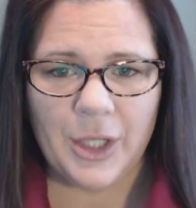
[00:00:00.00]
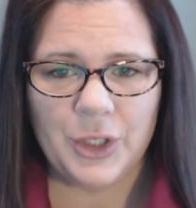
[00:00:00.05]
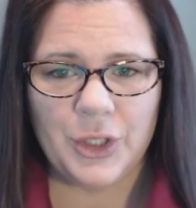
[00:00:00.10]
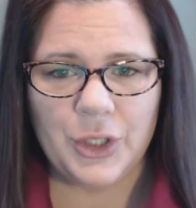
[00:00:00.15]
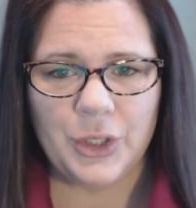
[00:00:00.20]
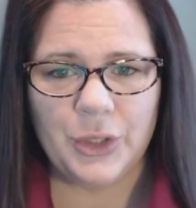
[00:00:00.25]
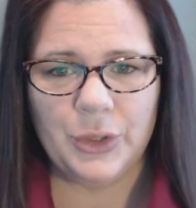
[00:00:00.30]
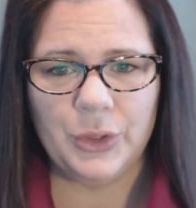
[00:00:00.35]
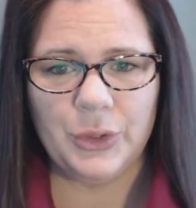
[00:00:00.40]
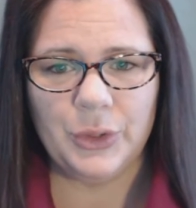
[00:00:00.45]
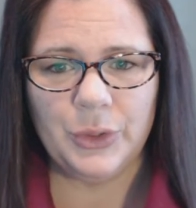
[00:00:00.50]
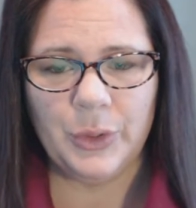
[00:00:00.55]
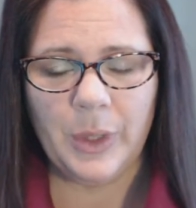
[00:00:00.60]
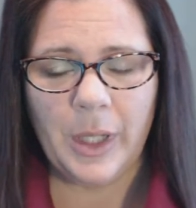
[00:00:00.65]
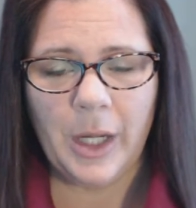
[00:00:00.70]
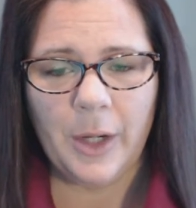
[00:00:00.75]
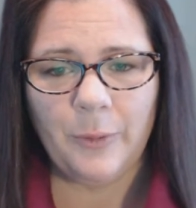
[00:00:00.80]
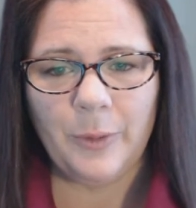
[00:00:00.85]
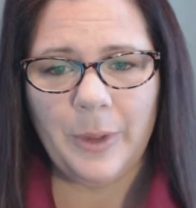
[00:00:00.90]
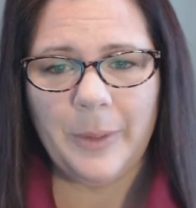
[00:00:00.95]

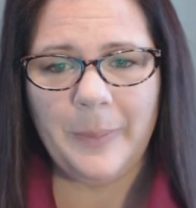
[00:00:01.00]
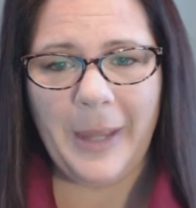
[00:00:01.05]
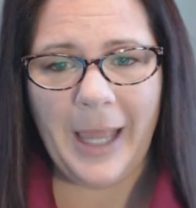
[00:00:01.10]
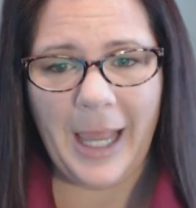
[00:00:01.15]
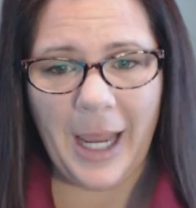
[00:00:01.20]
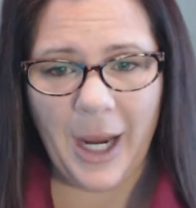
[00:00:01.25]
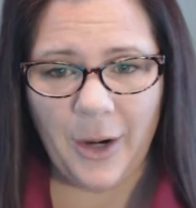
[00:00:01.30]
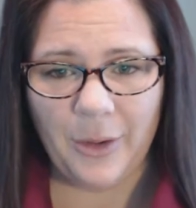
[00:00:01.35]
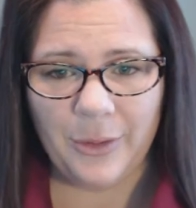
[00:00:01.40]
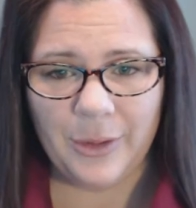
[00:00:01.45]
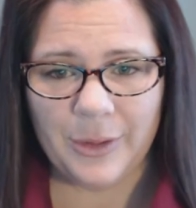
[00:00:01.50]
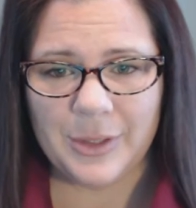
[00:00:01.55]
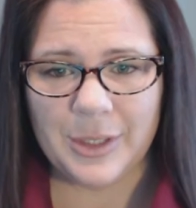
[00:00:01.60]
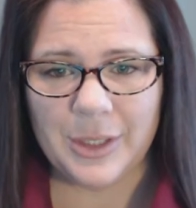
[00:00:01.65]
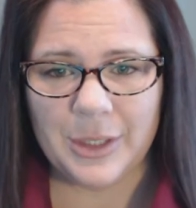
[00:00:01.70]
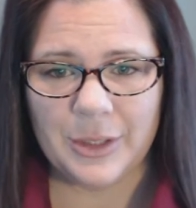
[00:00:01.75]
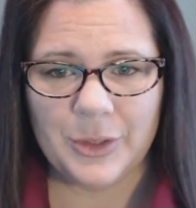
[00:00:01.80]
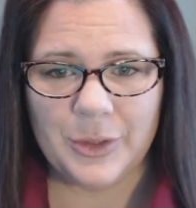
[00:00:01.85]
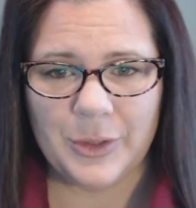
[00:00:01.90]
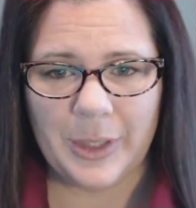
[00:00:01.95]
to repair those
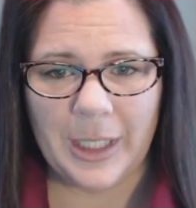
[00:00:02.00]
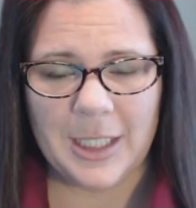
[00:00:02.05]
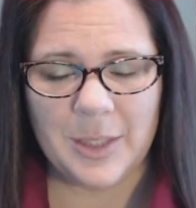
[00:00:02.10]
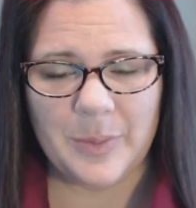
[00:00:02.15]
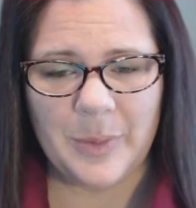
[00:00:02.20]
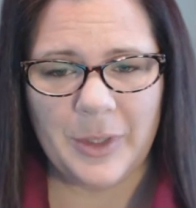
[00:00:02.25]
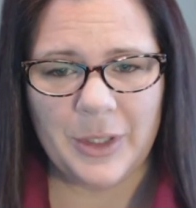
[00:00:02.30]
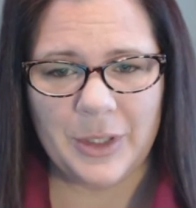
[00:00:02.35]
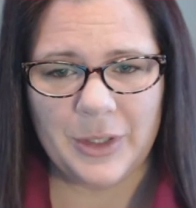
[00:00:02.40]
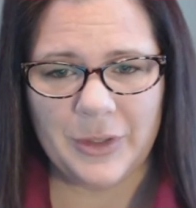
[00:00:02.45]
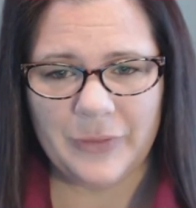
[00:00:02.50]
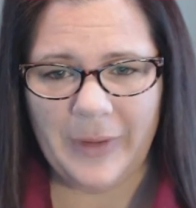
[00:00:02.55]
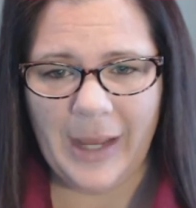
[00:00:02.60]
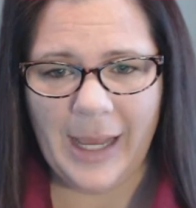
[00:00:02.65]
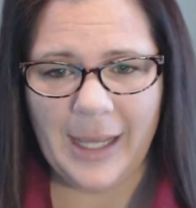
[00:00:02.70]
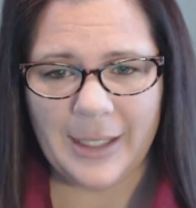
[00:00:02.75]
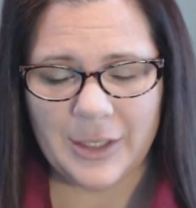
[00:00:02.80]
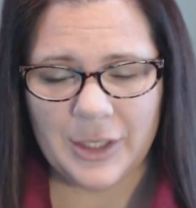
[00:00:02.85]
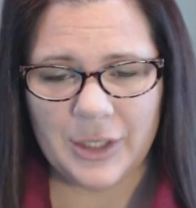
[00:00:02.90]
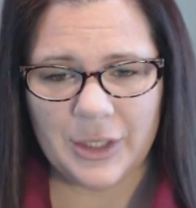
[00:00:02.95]
neurotransmitters
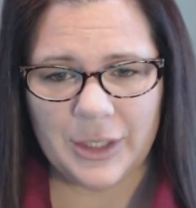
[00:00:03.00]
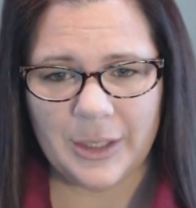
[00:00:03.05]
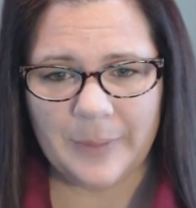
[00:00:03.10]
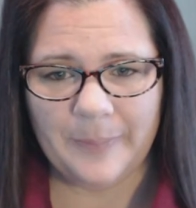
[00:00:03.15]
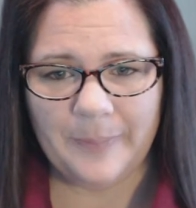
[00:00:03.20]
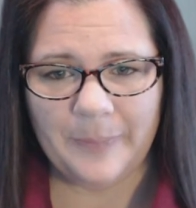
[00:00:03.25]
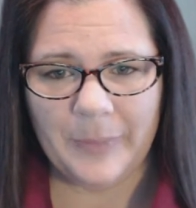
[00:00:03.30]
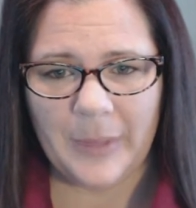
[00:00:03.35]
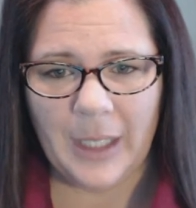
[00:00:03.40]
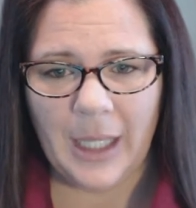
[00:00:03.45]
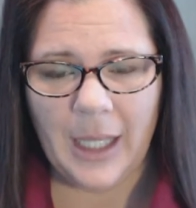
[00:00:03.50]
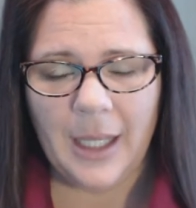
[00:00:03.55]
faster.